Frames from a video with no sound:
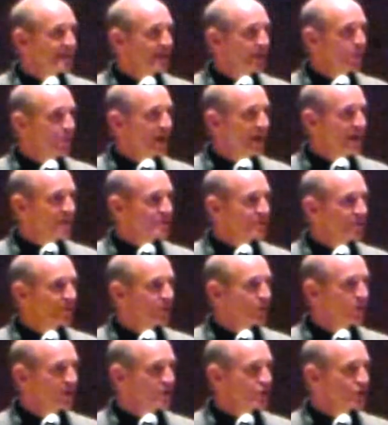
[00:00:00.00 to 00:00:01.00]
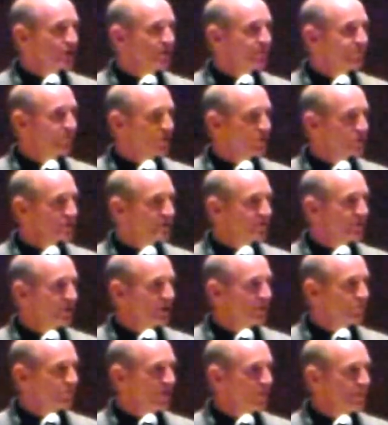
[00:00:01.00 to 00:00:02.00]
And I want to answer the question, first of
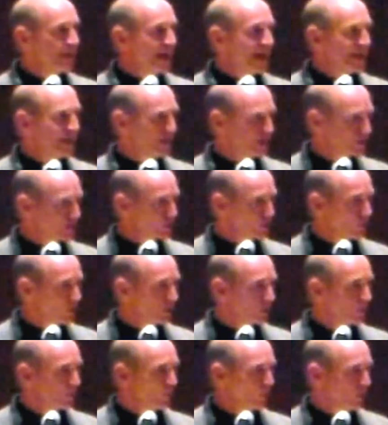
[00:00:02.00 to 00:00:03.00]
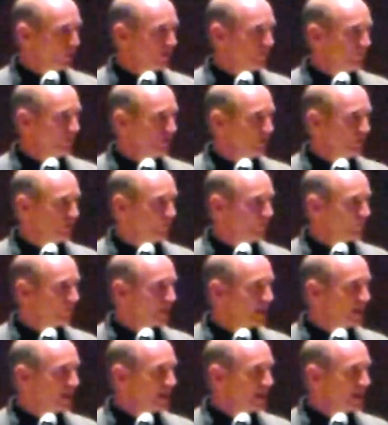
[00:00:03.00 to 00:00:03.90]
all, from an historical point of view.